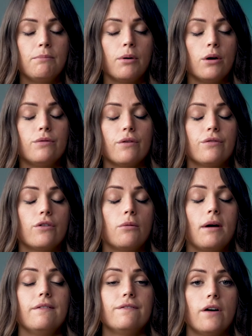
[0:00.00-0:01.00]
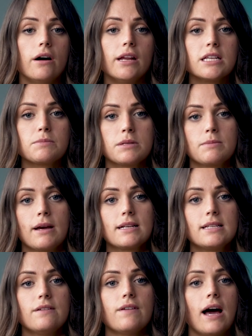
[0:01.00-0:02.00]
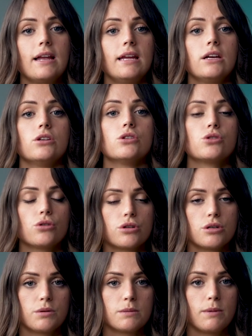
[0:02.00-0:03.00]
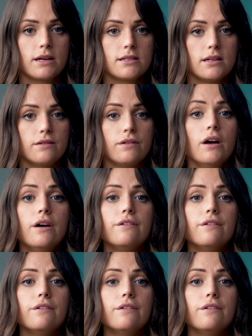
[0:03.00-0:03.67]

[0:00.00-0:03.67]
both from a finance perspective and a construction perspective.